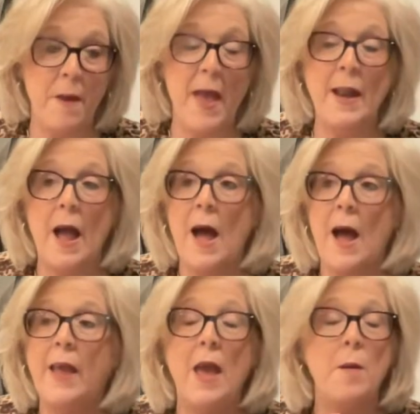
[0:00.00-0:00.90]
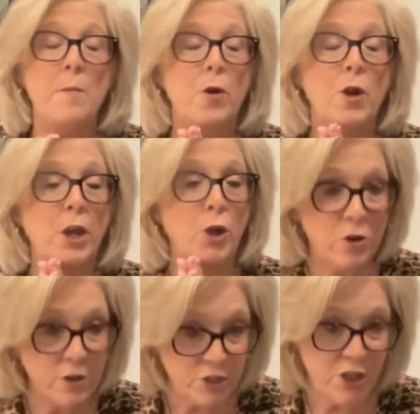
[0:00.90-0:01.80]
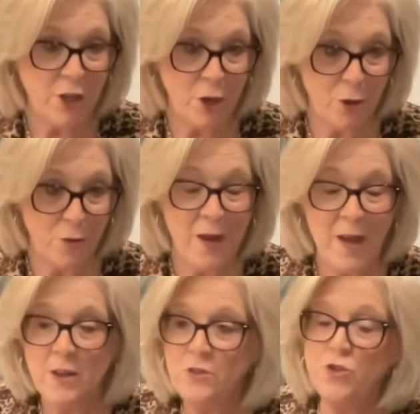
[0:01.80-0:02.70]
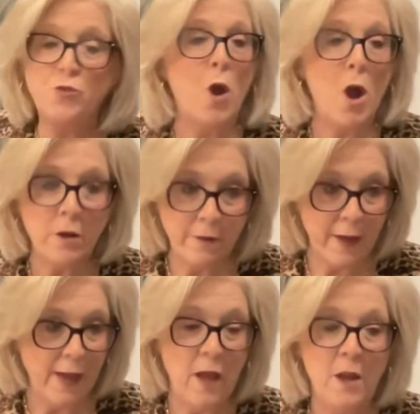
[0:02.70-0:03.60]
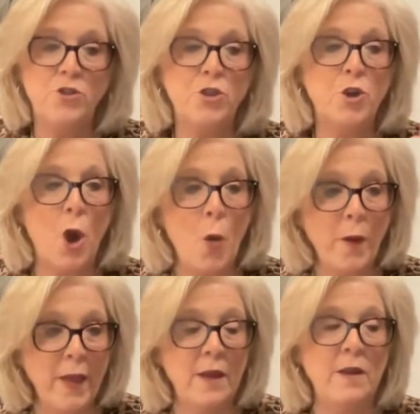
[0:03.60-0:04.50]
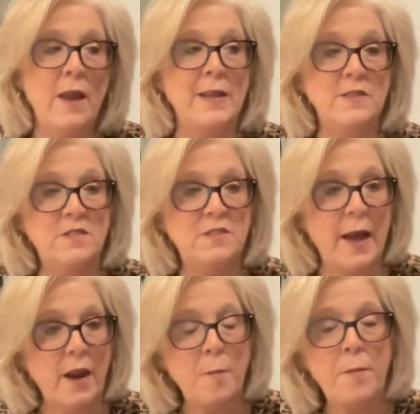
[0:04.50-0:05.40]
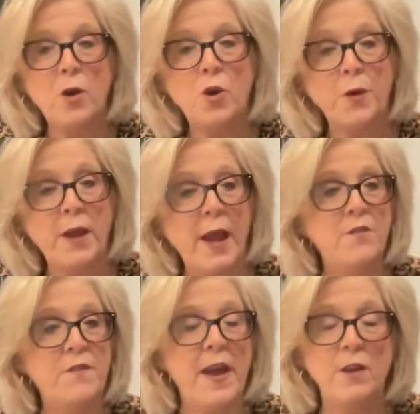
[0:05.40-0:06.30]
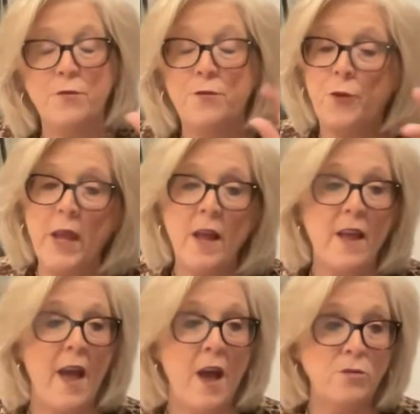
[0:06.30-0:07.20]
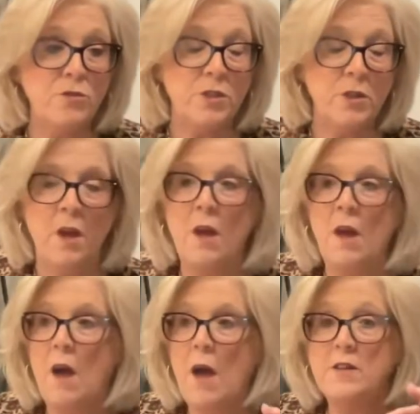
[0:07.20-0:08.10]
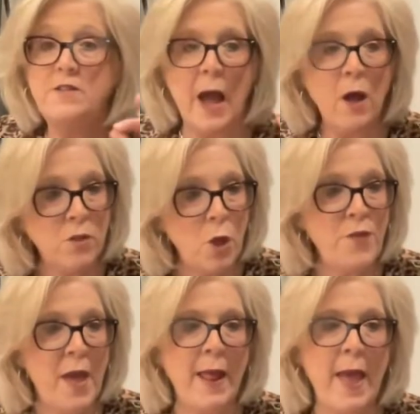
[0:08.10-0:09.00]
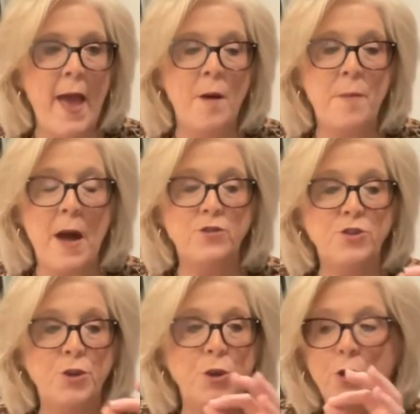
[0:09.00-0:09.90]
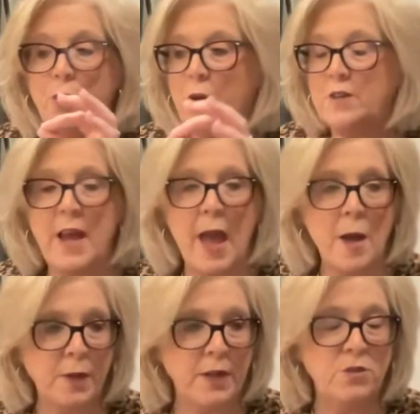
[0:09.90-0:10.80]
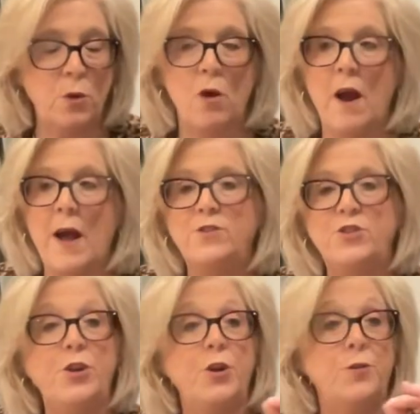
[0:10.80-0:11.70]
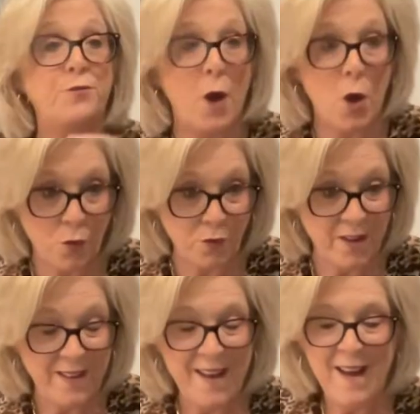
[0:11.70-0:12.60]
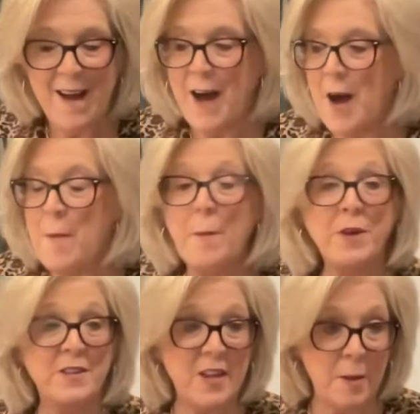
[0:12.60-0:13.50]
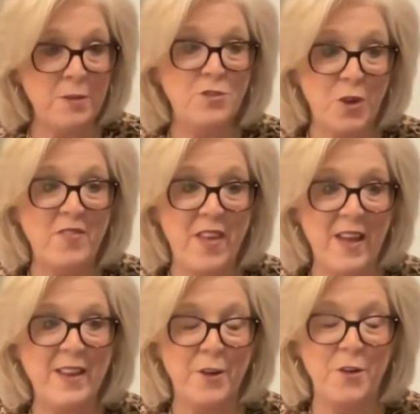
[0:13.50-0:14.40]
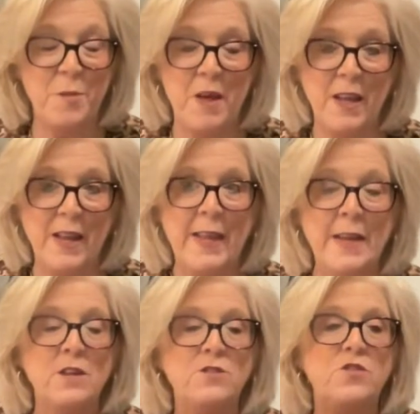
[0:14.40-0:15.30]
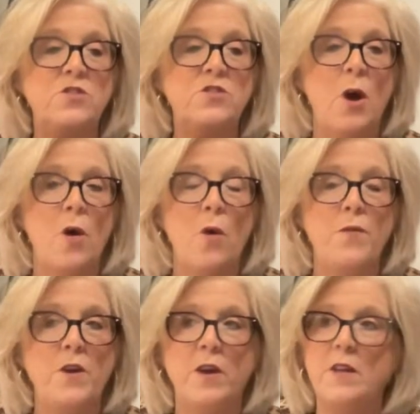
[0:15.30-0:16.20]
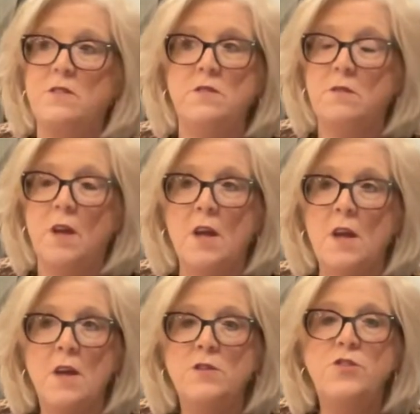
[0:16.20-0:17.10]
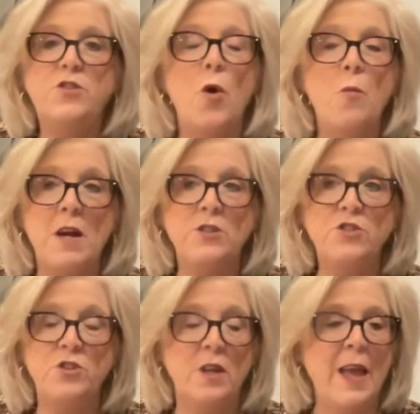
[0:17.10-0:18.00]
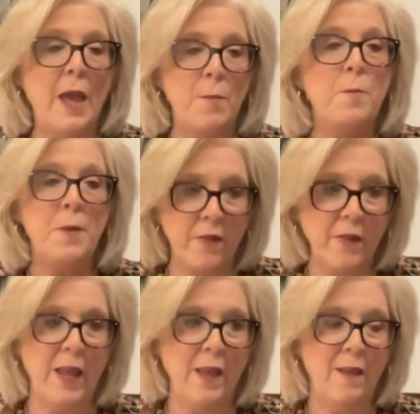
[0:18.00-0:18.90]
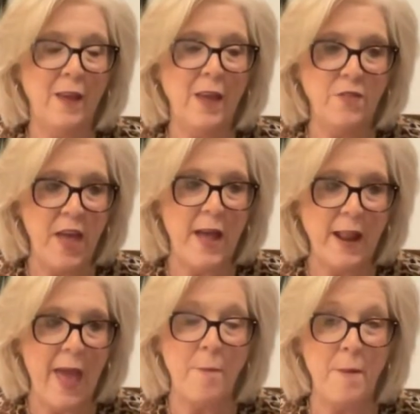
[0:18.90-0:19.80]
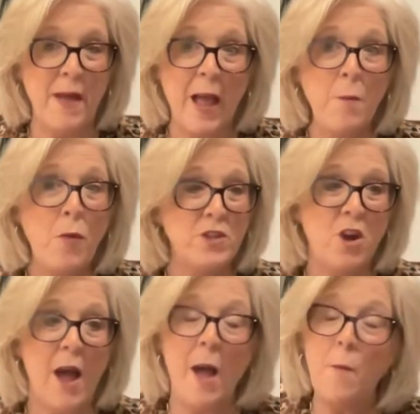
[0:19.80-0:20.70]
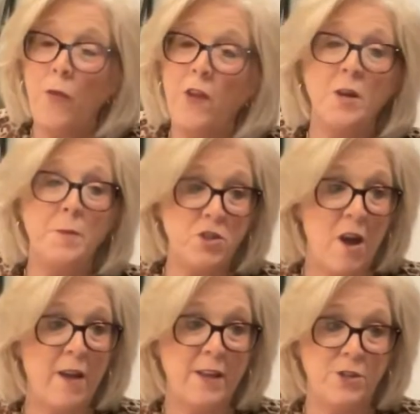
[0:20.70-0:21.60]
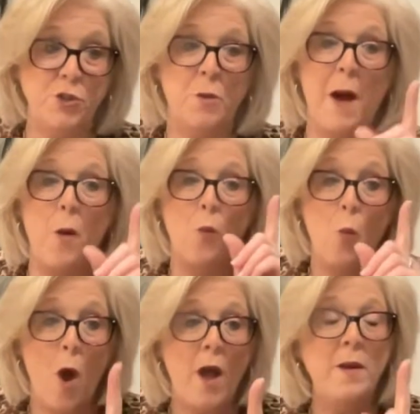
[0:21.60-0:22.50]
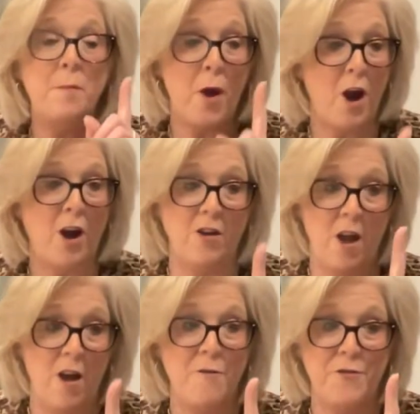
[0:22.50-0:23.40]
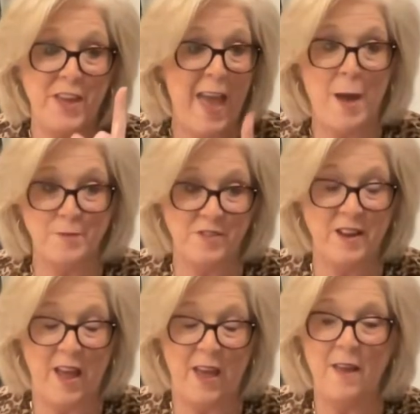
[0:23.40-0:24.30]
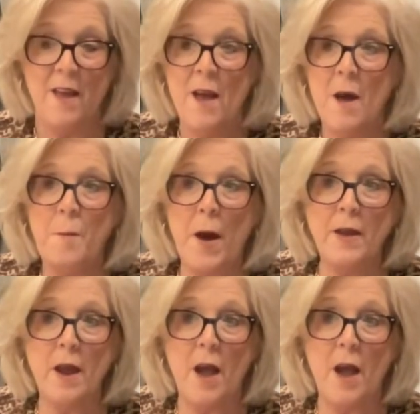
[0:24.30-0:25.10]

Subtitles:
And I am encouraging you strongly to go in and set up a Creativate free account, download that app onto your tablet or onto your phone. I'm going to demonstrate that here in a minute. There is so much capability in that app. And I'm only going to be talking to you about one part of the app today. But